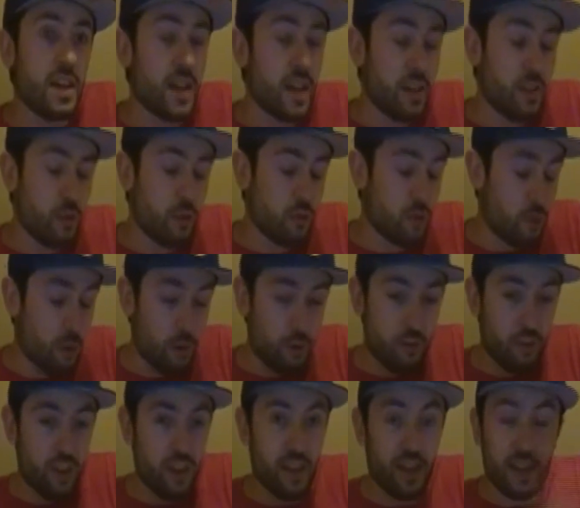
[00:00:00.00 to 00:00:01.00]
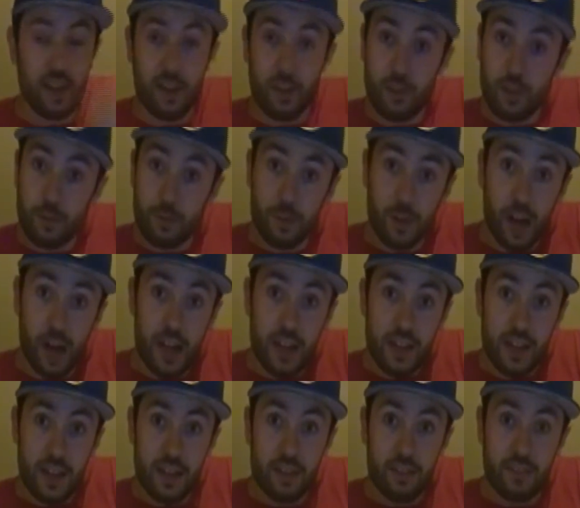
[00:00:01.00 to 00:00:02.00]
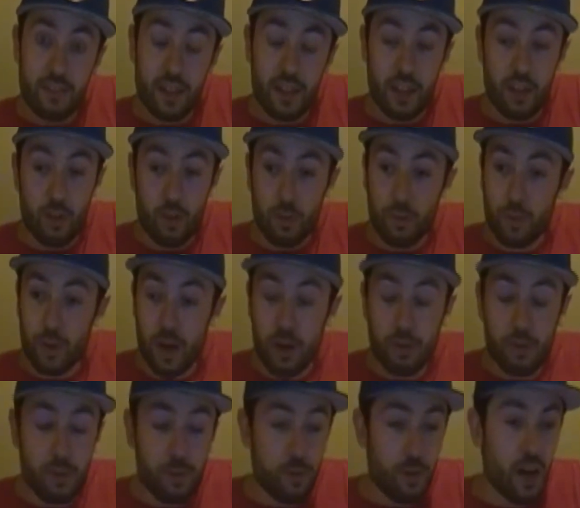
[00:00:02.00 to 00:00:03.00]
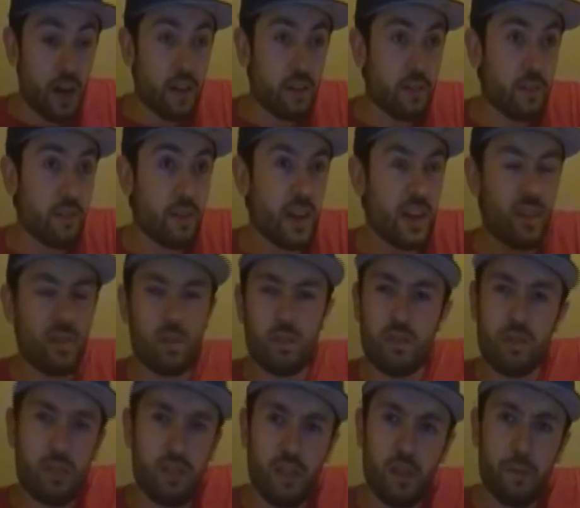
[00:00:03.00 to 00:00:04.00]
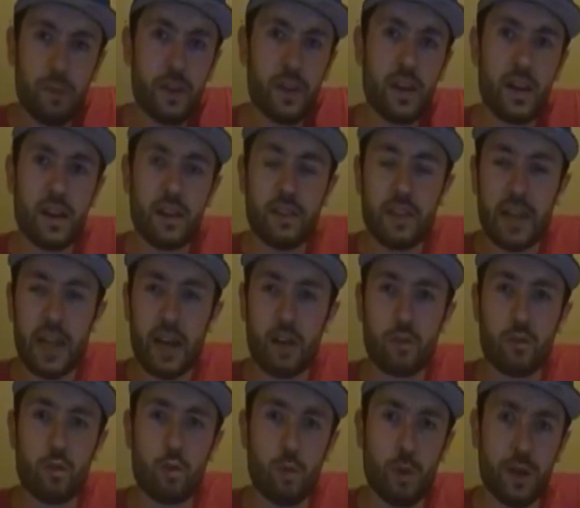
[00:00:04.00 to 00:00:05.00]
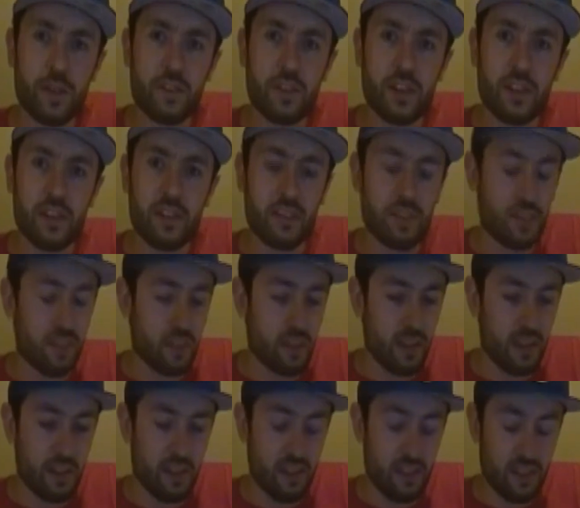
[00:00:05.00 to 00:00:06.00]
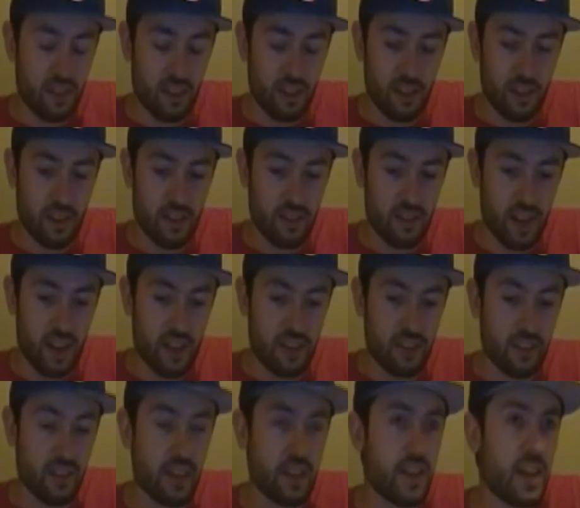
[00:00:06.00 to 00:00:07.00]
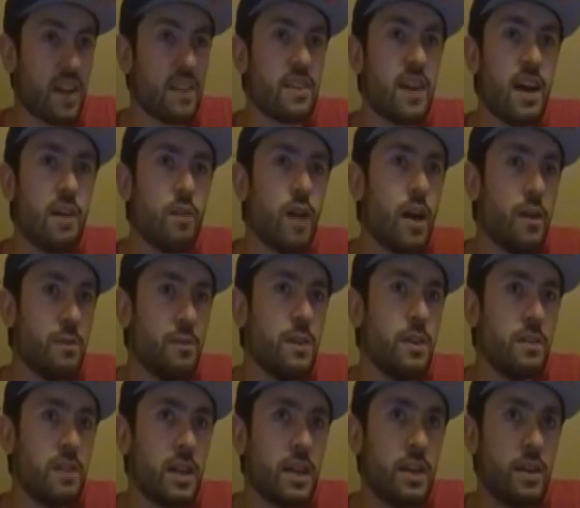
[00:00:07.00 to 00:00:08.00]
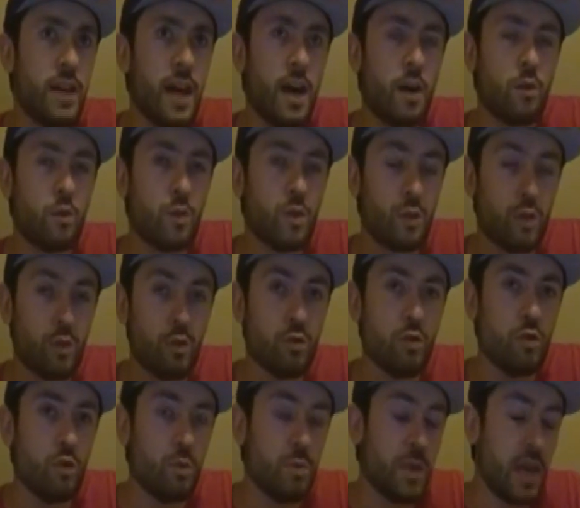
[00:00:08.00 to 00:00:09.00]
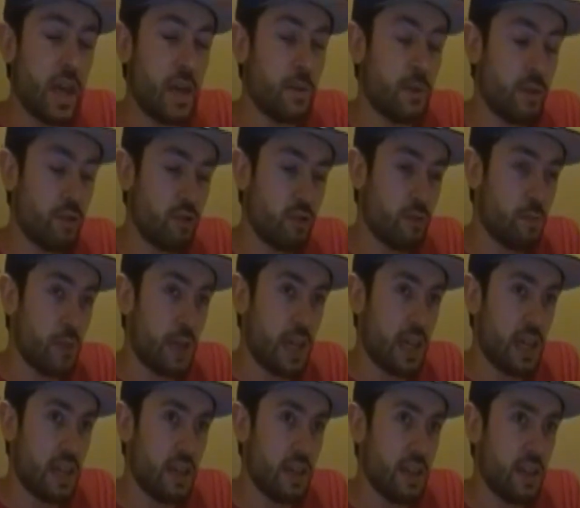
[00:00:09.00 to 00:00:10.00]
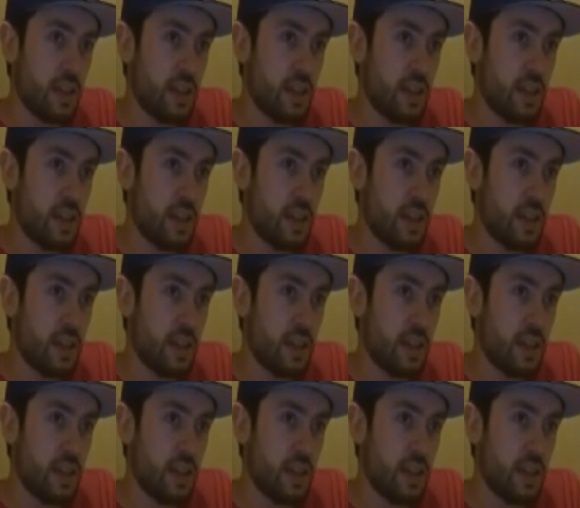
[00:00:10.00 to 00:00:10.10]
And you search it, and then you can find it. Like, you could probably find, like, something kind of like how Twitch is, in a sense. Like, that's how I feel like how YouTube gaming should be.